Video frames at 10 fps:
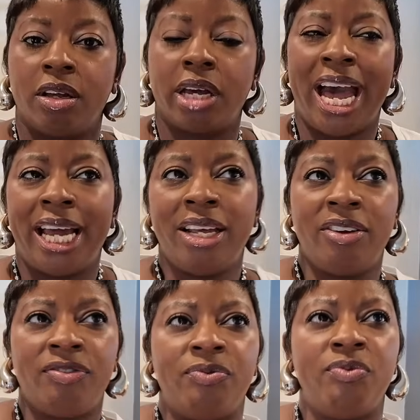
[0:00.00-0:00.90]
kind
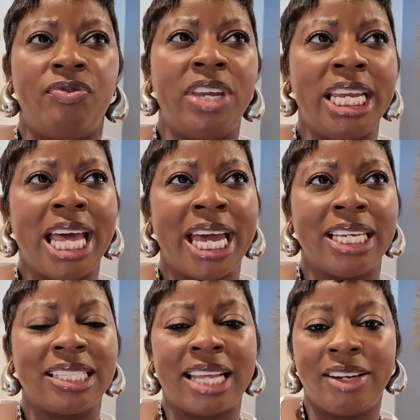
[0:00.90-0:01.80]
of V-neck.
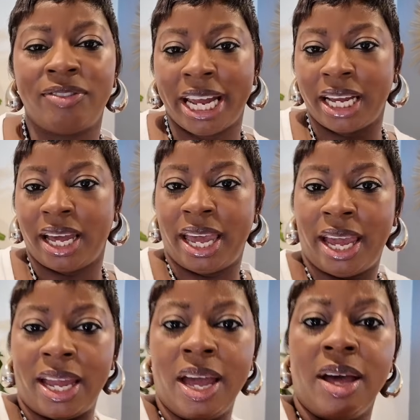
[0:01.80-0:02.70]
It's kind of like
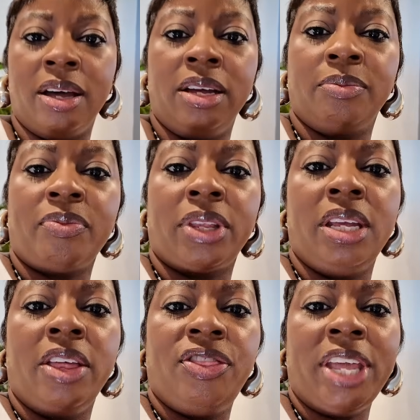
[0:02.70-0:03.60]
a
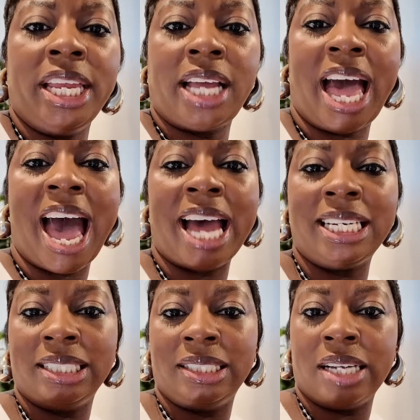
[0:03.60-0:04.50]
thin
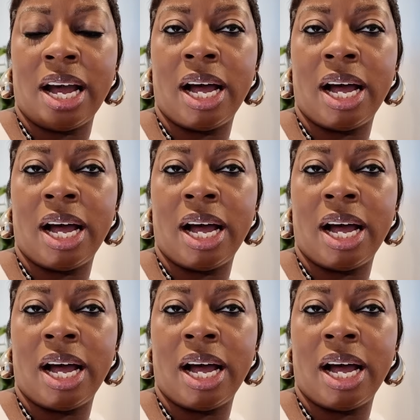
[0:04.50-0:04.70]
cotton,